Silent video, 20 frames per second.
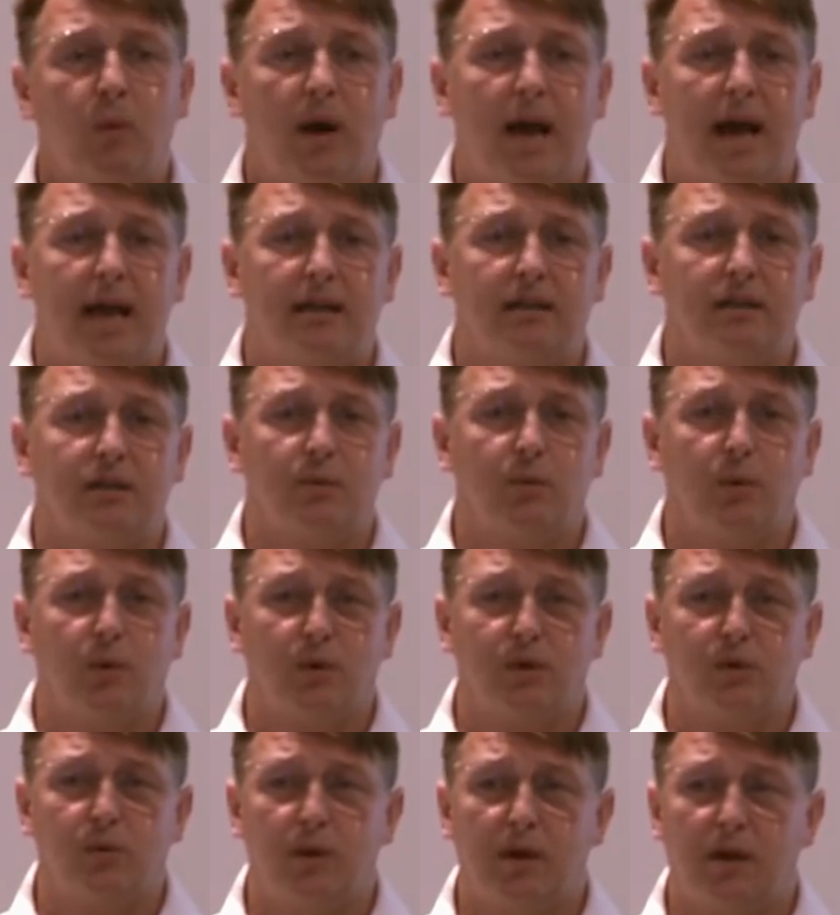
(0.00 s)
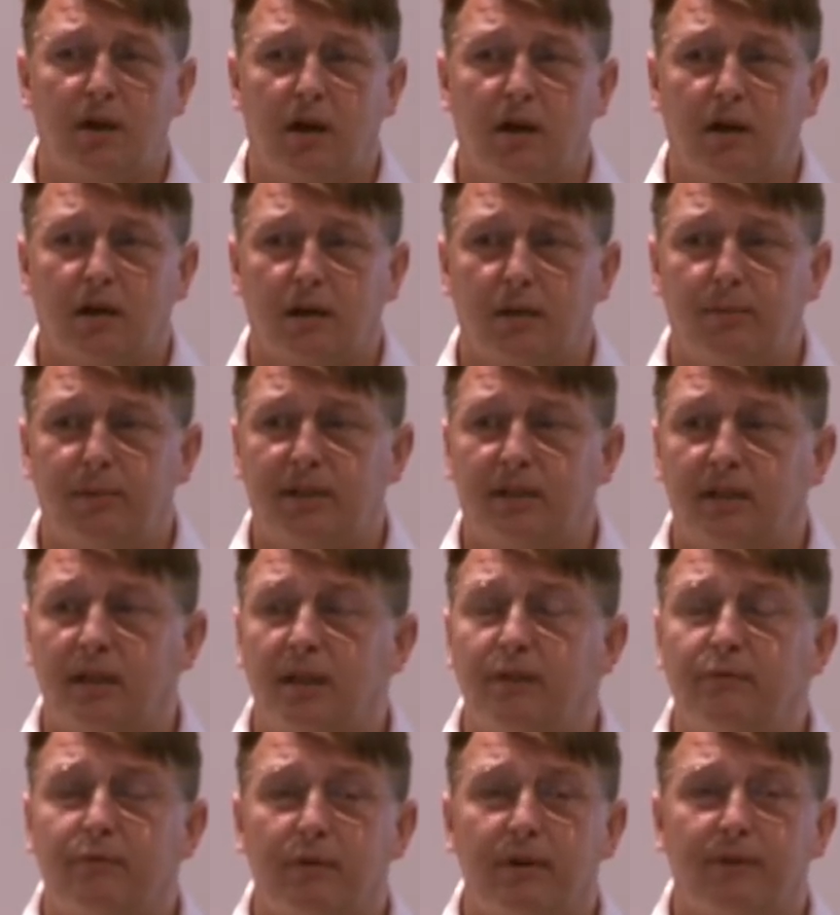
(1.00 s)
We're heading towards, we are going to be
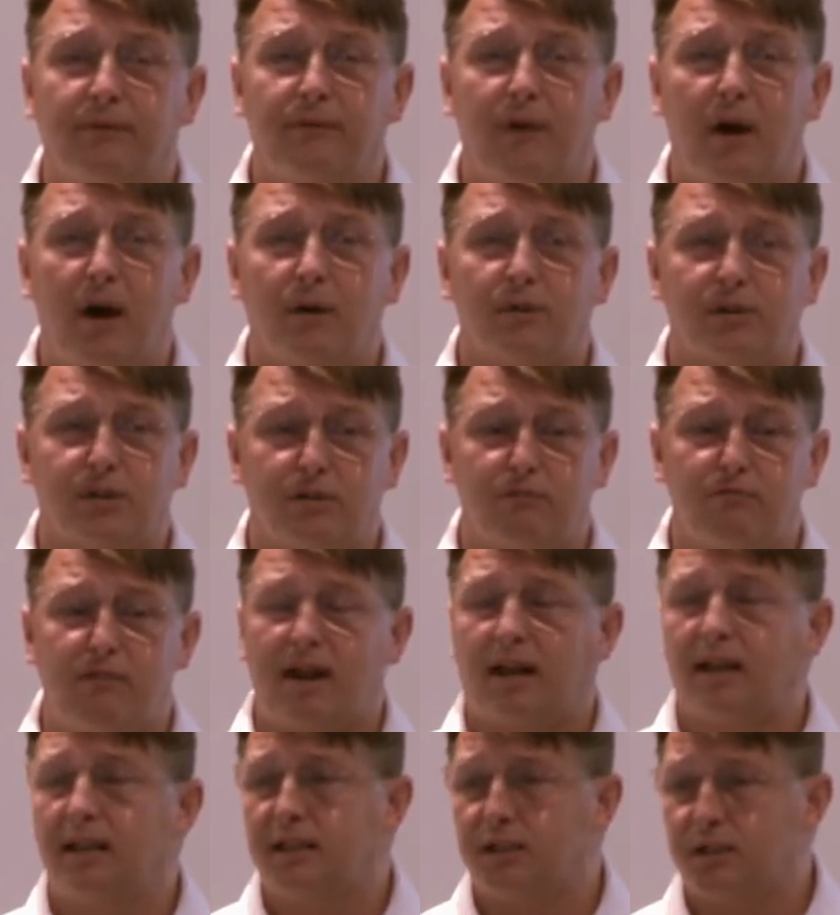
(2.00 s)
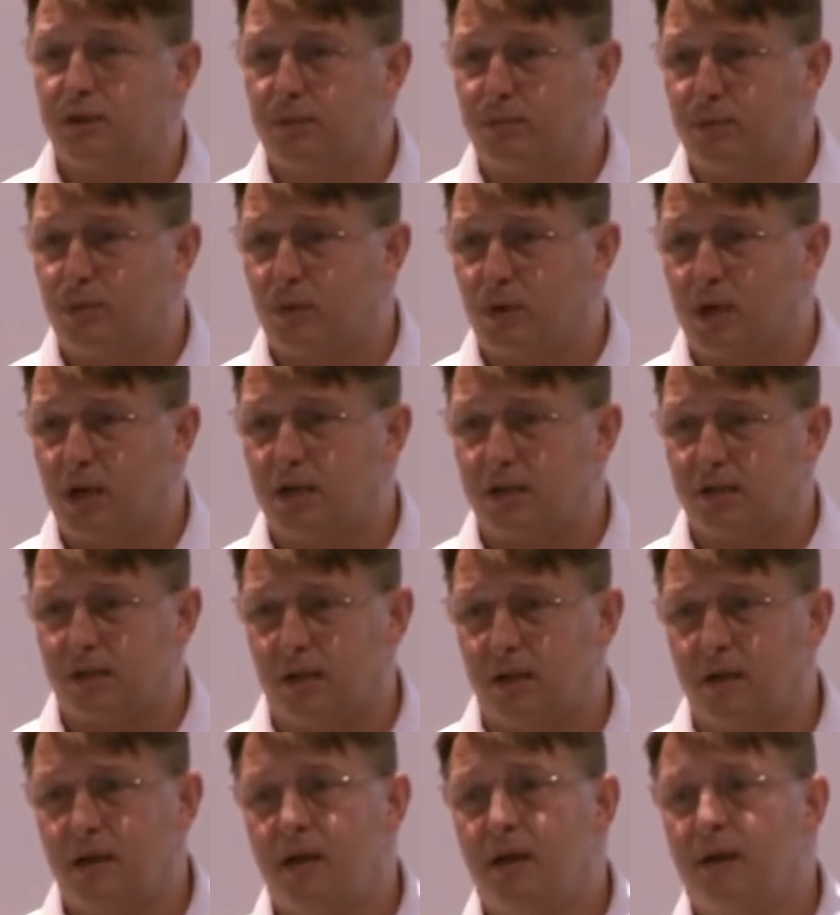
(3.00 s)
delivering files directly to the
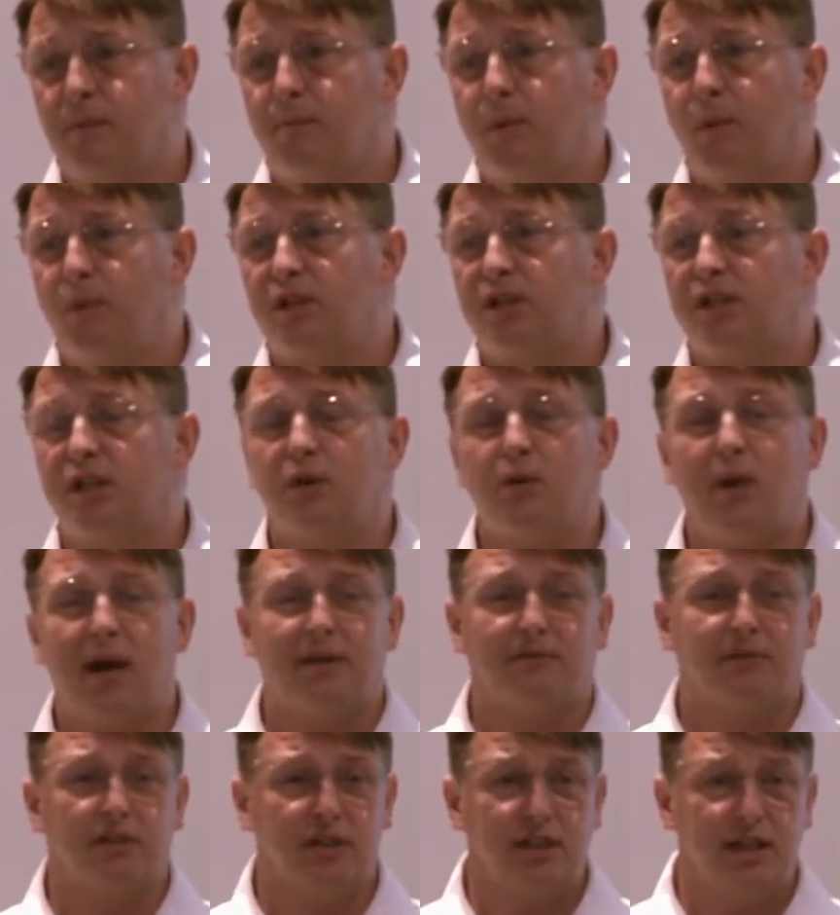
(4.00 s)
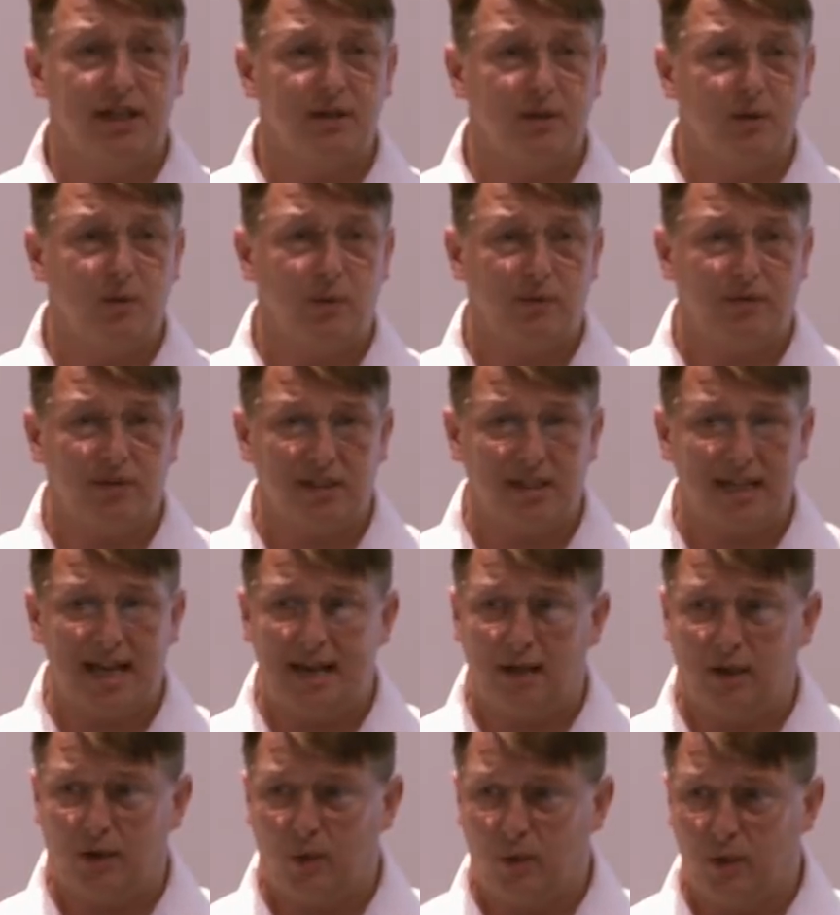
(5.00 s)
broadcaster, but we still have to deal with the
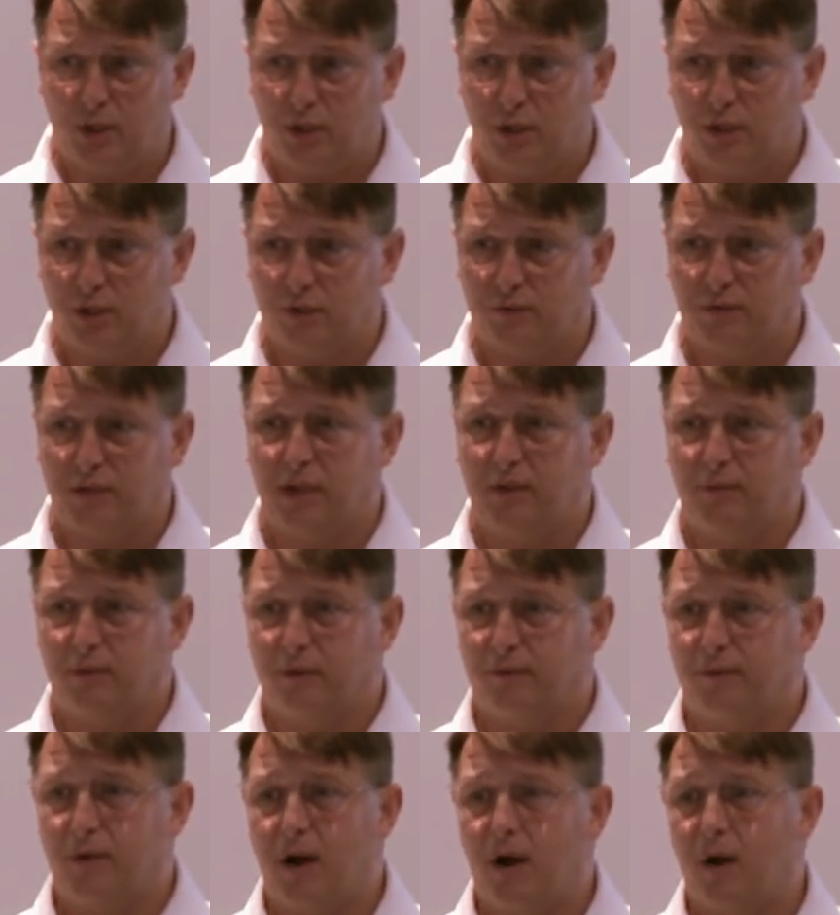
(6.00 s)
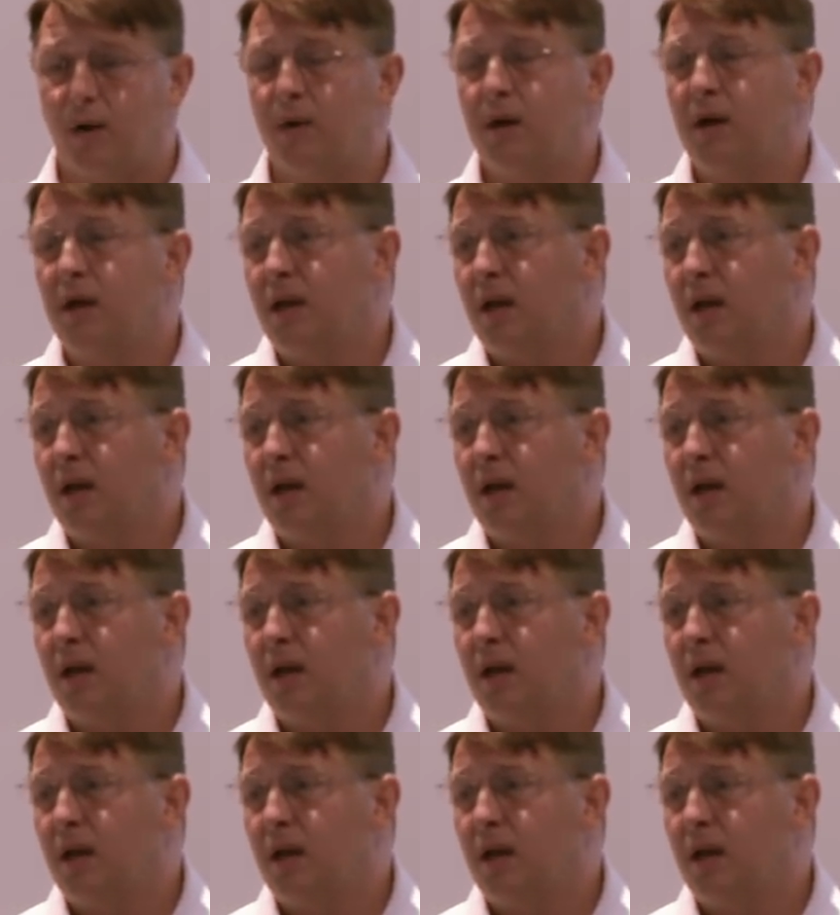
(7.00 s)
technical issues of delivering a file.